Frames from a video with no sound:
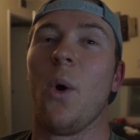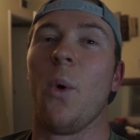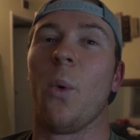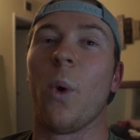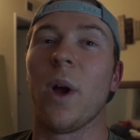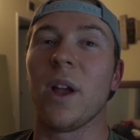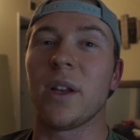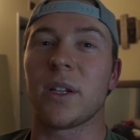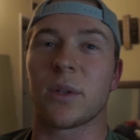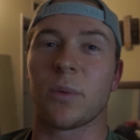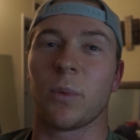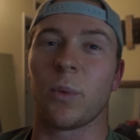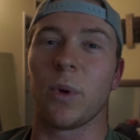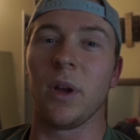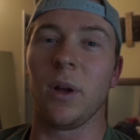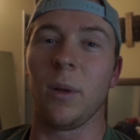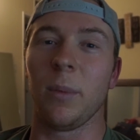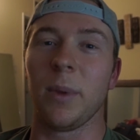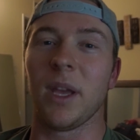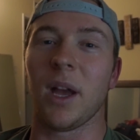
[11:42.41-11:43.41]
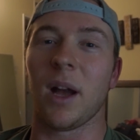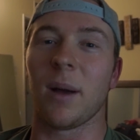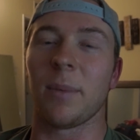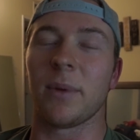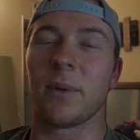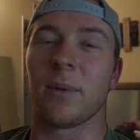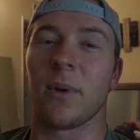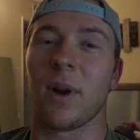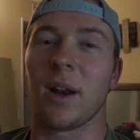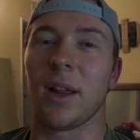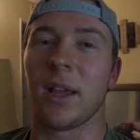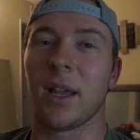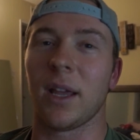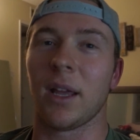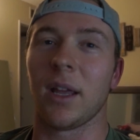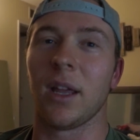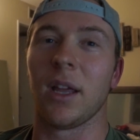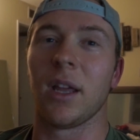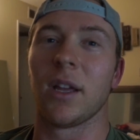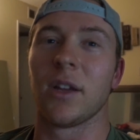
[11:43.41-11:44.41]
which will be up and
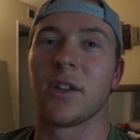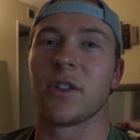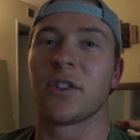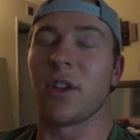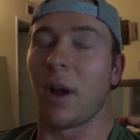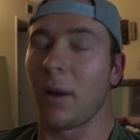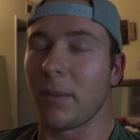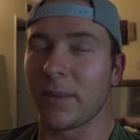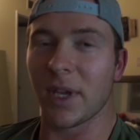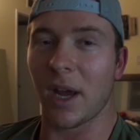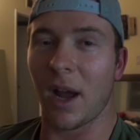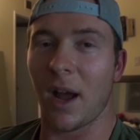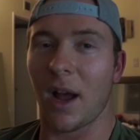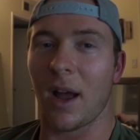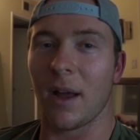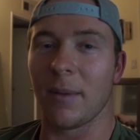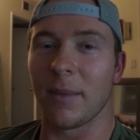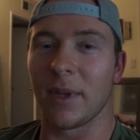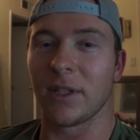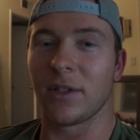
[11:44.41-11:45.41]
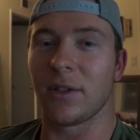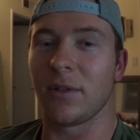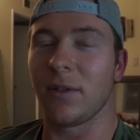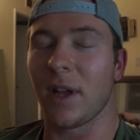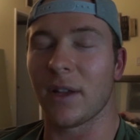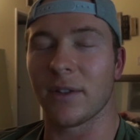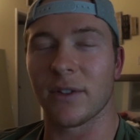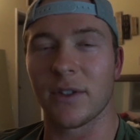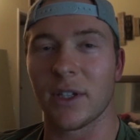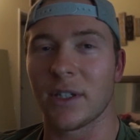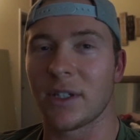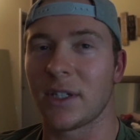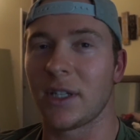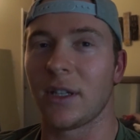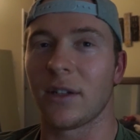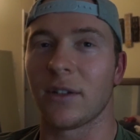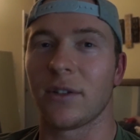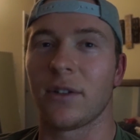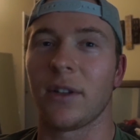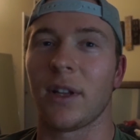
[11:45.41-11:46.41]
running sometime in two thousand
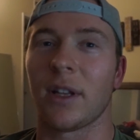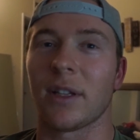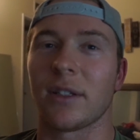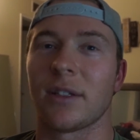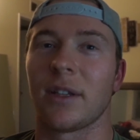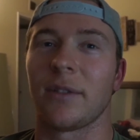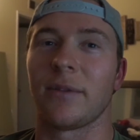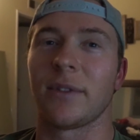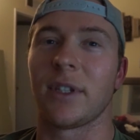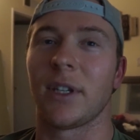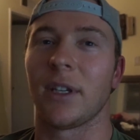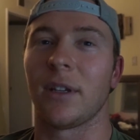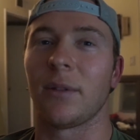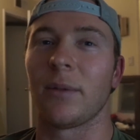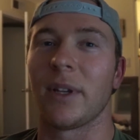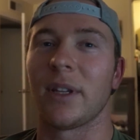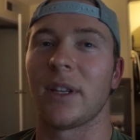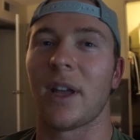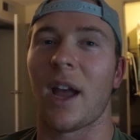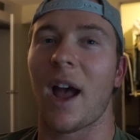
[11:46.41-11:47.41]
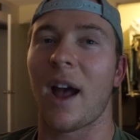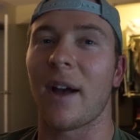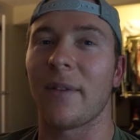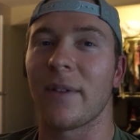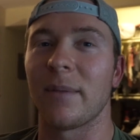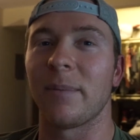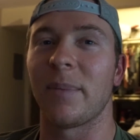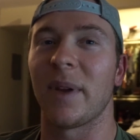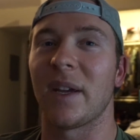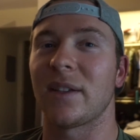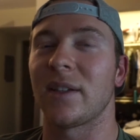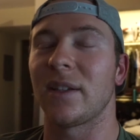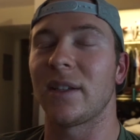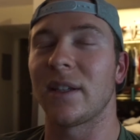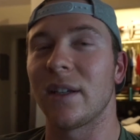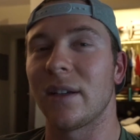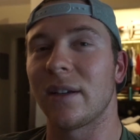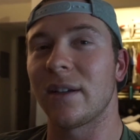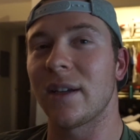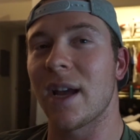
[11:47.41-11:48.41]
sixteen or two thousand seventeen. We haven't picked a
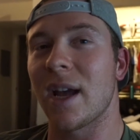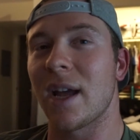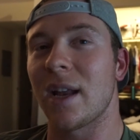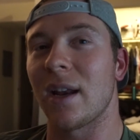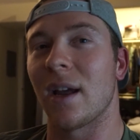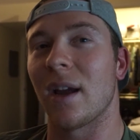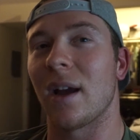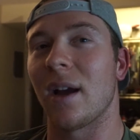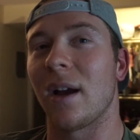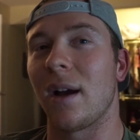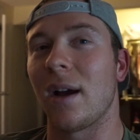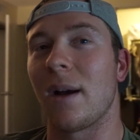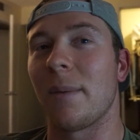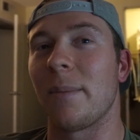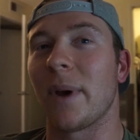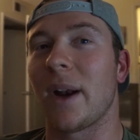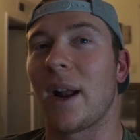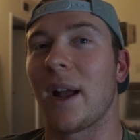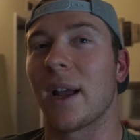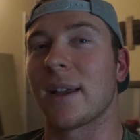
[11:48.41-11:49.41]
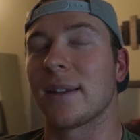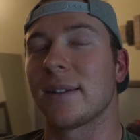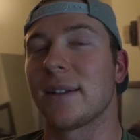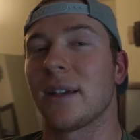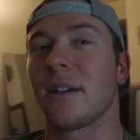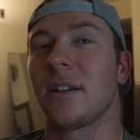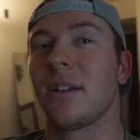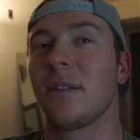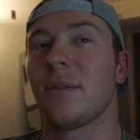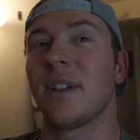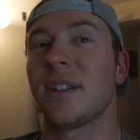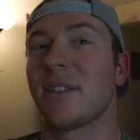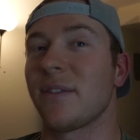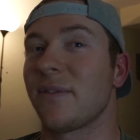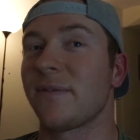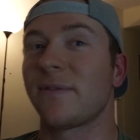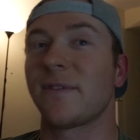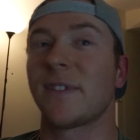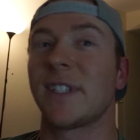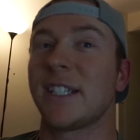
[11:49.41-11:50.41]
year yet, uh, but I can tell you it's
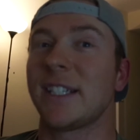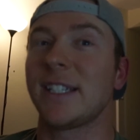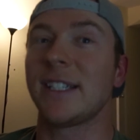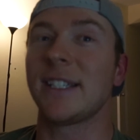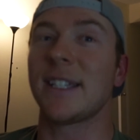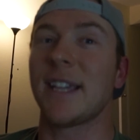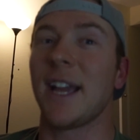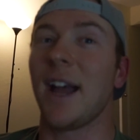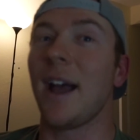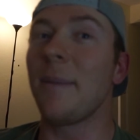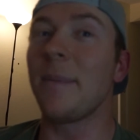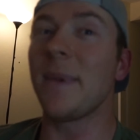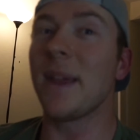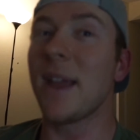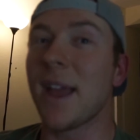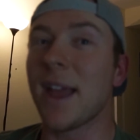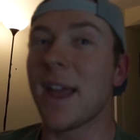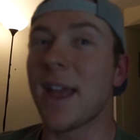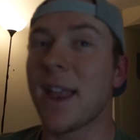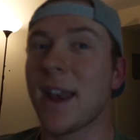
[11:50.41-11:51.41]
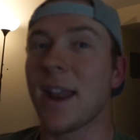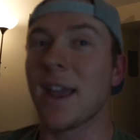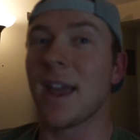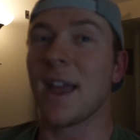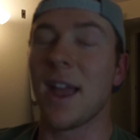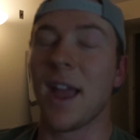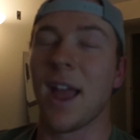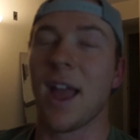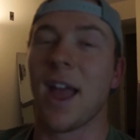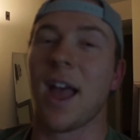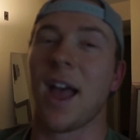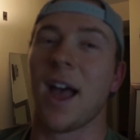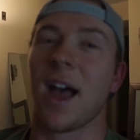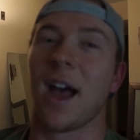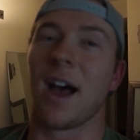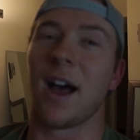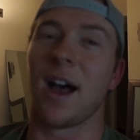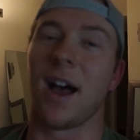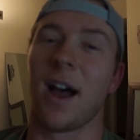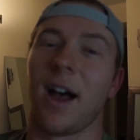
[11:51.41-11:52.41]
freaking coming. It's
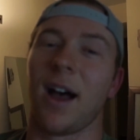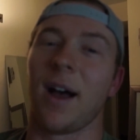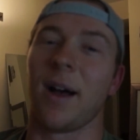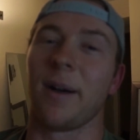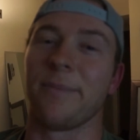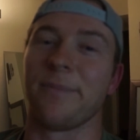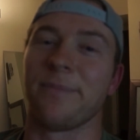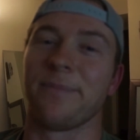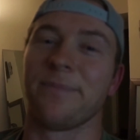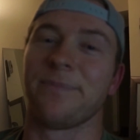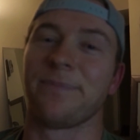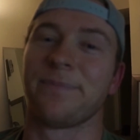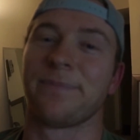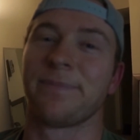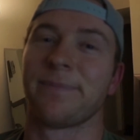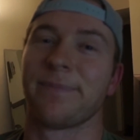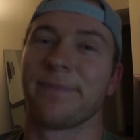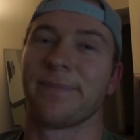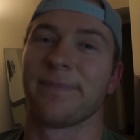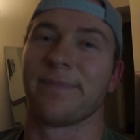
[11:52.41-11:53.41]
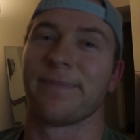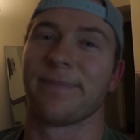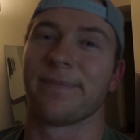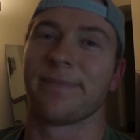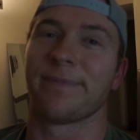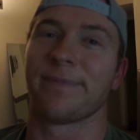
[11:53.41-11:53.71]
been coming um, for a year.